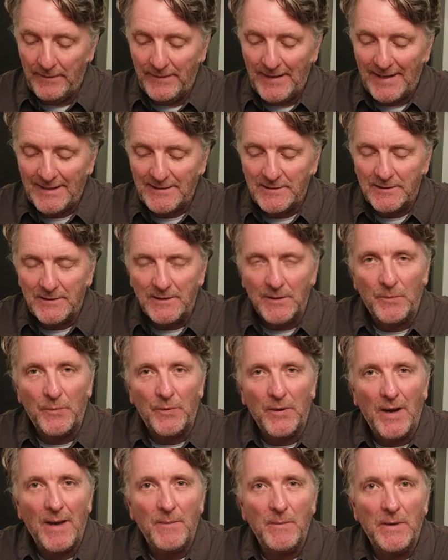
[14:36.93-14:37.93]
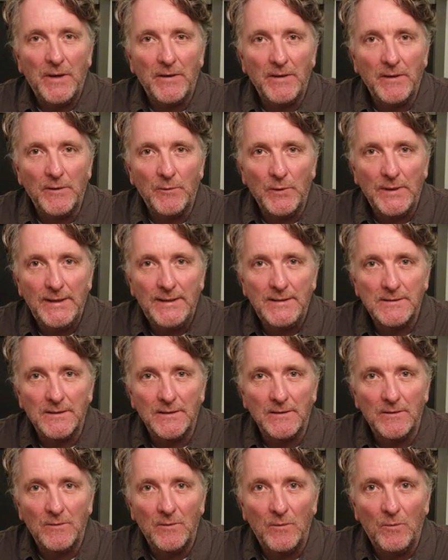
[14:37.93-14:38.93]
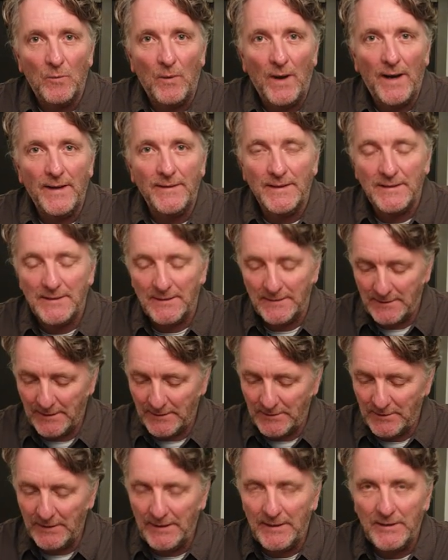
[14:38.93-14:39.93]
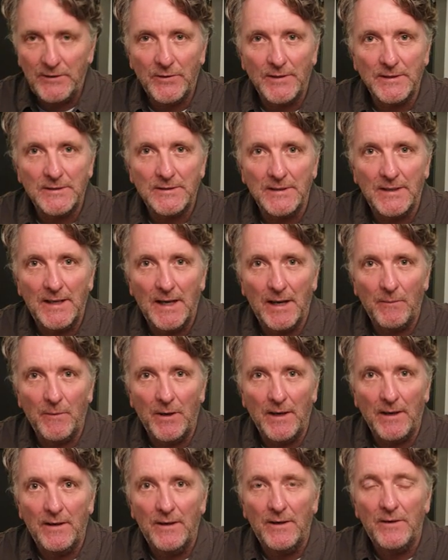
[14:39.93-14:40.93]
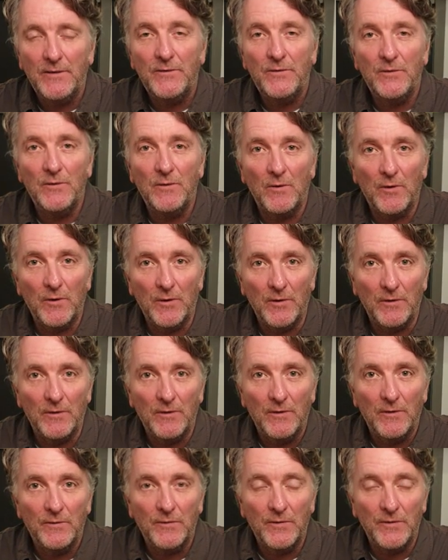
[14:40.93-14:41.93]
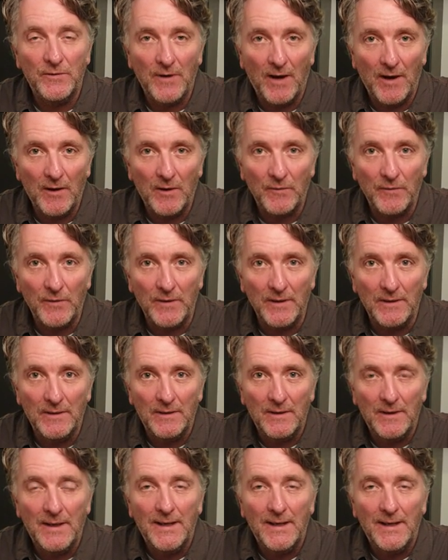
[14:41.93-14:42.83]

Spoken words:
That's the primary reason why this is such an interesting camera to learn photography.